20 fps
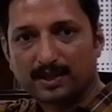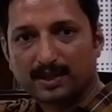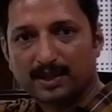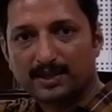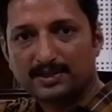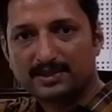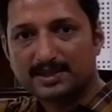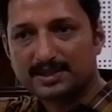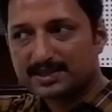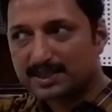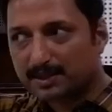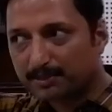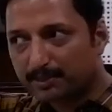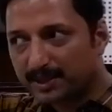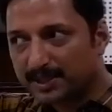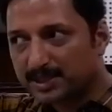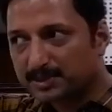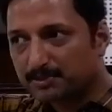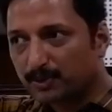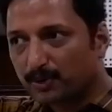and just
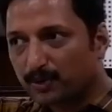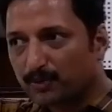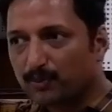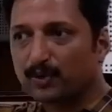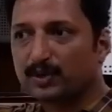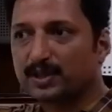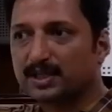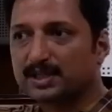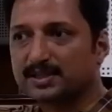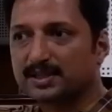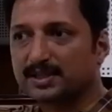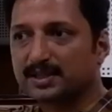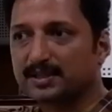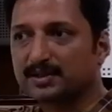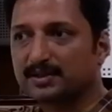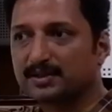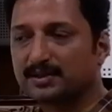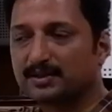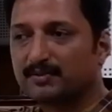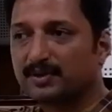apply a small voltage there,
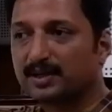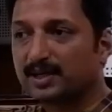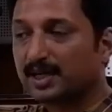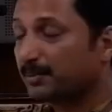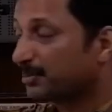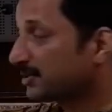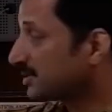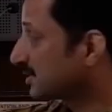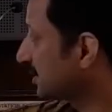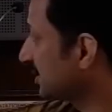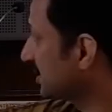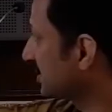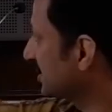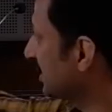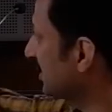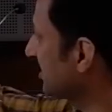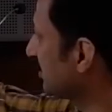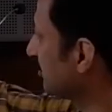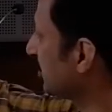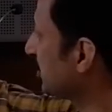what happens is
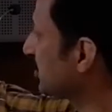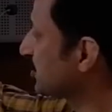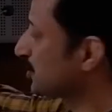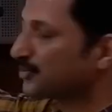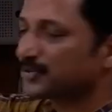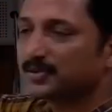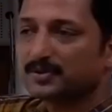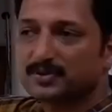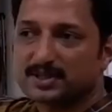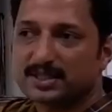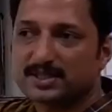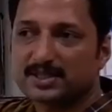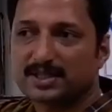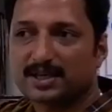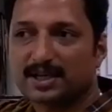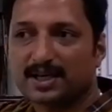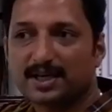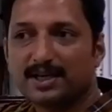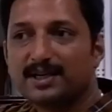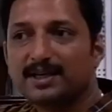that because of such
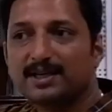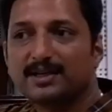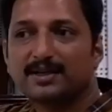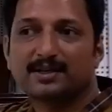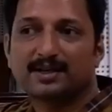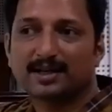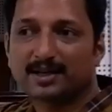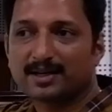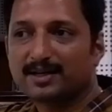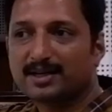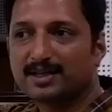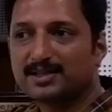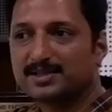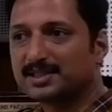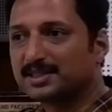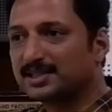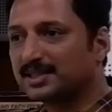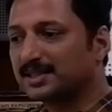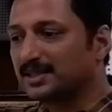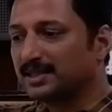a high current
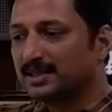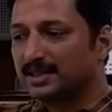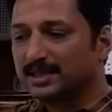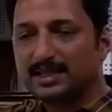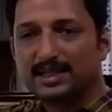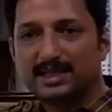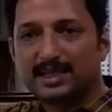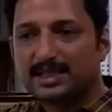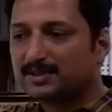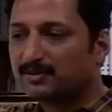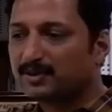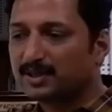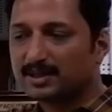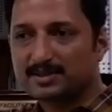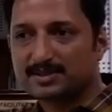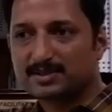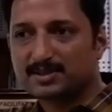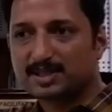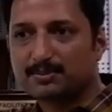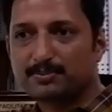density, it
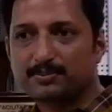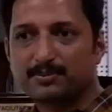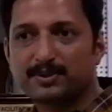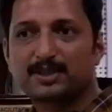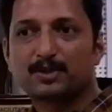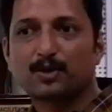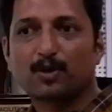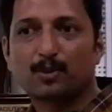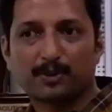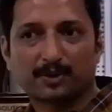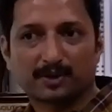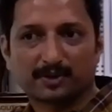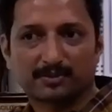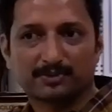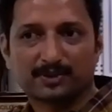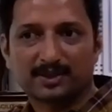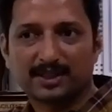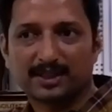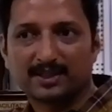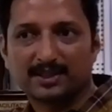will strip it open.
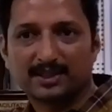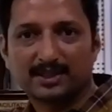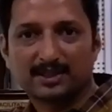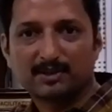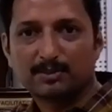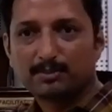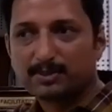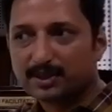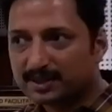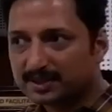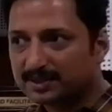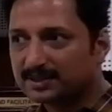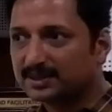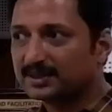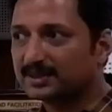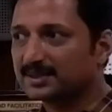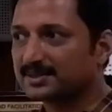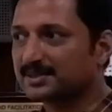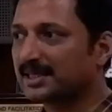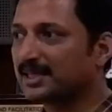Okay, it will burn
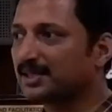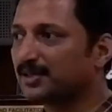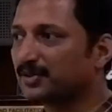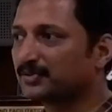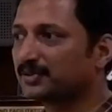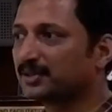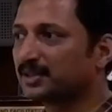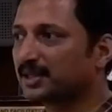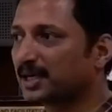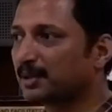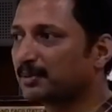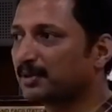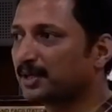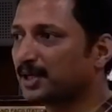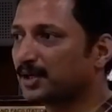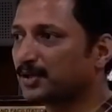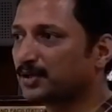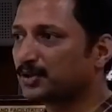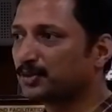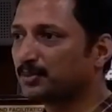the side of the carbon
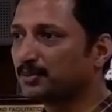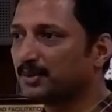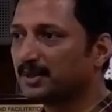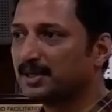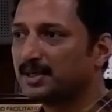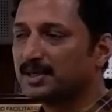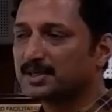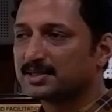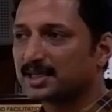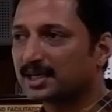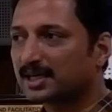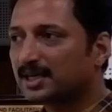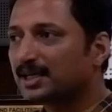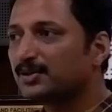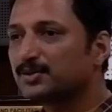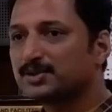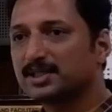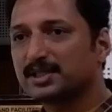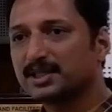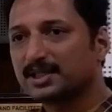nanotube.
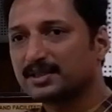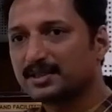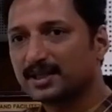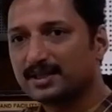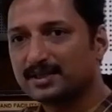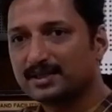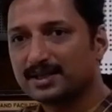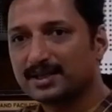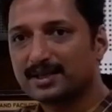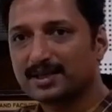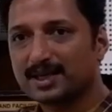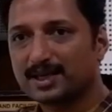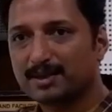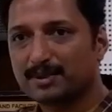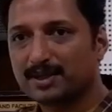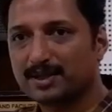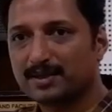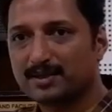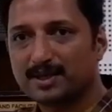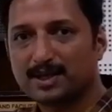Suddenly you see that the entire
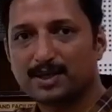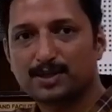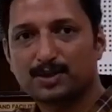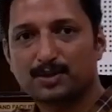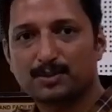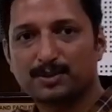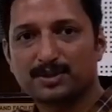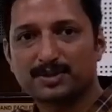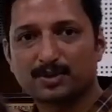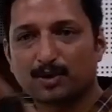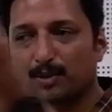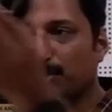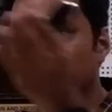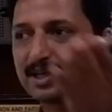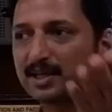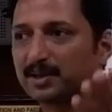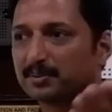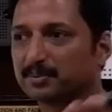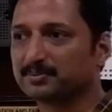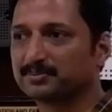carbon nanotube is
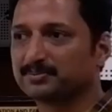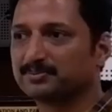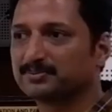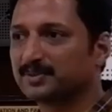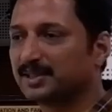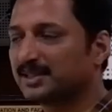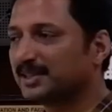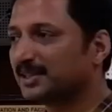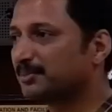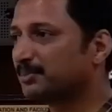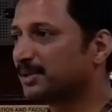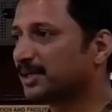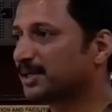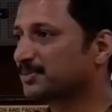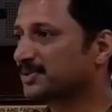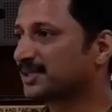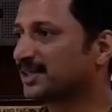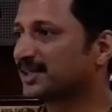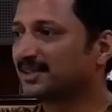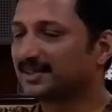opening up and it
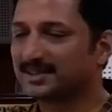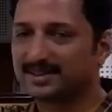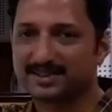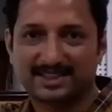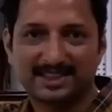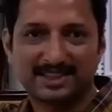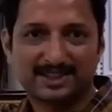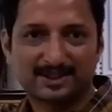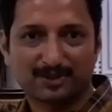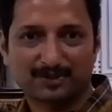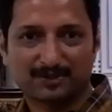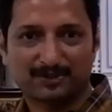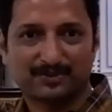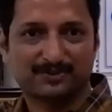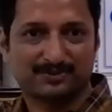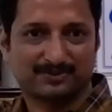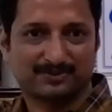becomes a sheet of